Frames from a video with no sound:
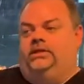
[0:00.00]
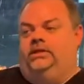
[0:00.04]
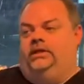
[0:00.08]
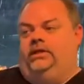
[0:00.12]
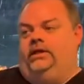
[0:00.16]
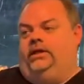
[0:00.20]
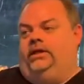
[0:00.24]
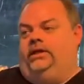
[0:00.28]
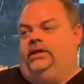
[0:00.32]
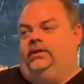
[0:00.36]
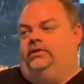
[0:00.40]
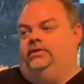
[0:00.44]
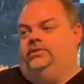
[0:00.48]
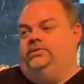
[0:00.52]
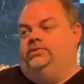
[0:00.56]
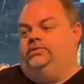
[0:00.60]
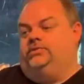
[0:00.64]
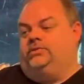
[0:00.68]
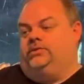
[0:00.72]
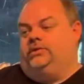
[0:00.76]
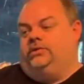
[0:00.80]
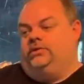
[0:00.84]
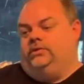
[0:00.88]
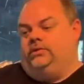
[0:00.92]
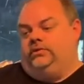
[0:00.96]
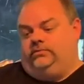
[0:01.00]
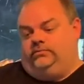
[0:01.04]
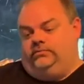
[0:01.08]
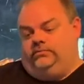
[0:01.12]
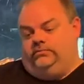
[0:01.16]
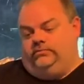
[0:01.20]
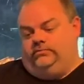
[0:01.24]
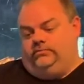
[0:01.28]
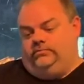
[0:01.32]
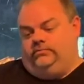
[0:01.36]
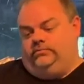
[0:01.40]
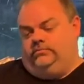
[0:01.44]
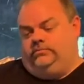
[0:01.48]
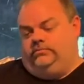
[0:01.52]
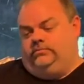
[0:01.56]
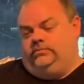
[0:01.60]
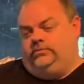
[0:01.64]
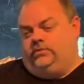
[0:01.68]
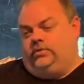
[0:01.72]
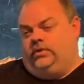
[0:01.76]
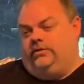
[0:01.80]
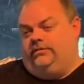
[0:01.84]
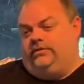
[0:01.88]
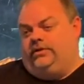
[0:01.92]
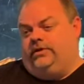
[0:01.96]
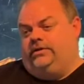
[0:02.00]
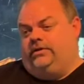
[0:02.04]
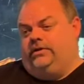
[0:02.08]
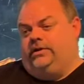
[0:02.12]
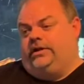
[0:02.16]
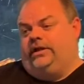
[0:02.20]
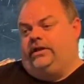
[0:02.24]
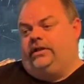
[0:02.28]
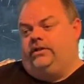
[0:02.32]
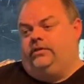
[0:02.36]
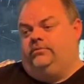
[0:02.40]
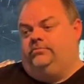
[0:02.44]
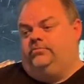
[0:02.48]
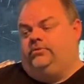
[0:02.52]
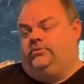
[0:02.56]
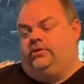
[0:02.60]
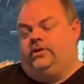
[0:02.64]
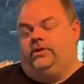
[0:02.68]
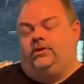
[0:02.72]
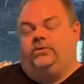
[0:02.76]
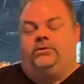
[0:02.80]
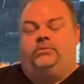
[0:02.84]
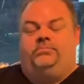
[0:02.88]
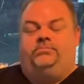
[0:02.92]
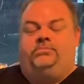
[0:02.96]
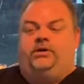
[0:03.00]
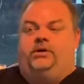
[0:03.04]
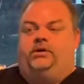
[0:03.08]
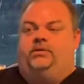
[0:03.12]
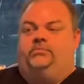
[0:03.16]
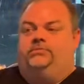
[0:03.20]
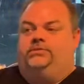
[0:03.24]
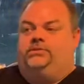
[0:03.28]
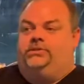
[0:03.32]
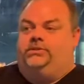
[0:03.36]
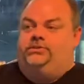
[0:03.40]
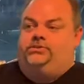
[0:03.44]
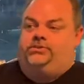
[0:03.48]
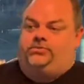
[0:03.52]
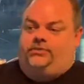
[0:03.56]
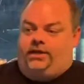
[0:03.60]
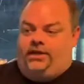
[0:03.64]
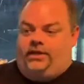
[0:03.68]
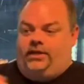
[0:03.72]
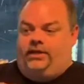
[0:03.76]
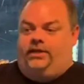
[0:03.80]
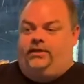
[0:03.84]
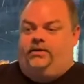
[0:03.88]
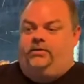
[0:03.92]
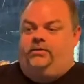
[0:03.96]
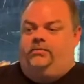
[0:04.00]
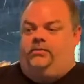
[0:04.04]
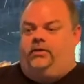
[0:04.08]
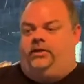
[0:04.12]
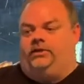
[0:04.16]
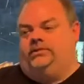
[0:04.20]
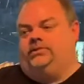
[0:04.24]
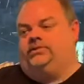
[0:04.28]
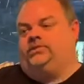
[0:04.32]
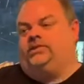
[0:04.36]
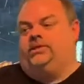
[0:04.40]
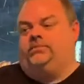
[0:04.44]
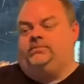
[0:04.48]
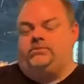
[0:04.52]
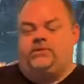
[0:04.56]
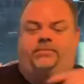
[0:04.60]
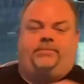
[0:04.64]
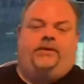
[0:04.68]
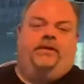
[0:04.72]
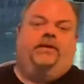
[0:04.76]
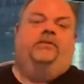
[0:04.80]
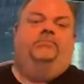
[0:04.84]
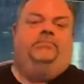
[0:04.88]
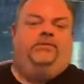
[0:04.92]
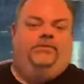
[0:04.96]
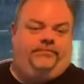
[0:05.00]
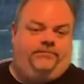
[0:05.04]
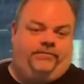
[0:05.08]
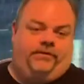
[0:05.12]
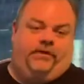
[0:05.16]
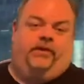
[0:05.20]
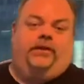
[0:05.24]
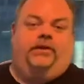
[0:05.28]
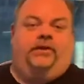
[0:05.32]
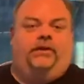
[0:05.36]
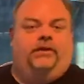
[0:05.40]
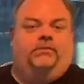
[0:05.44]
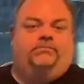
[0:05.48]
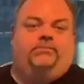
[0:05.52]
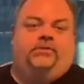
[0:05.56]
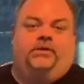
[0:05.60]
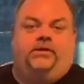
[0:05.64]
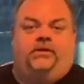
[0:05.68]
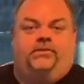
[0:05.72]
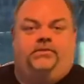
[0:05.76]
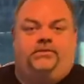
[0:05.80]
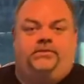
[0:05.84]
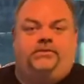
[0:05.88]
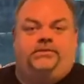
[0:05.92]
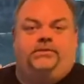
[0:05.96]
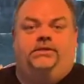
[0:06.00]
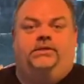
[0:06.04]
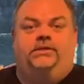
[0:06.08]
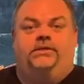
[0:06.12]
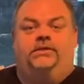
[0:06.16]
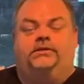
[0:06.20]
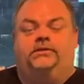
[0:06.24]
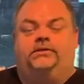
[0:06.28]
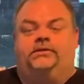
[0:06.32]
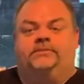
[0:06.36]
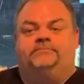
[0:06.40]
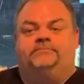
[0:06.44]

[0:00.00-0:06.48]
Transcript: And I'll use a 1,200 gallon per hour pump to drain. At the same time, I can be filling up another tank.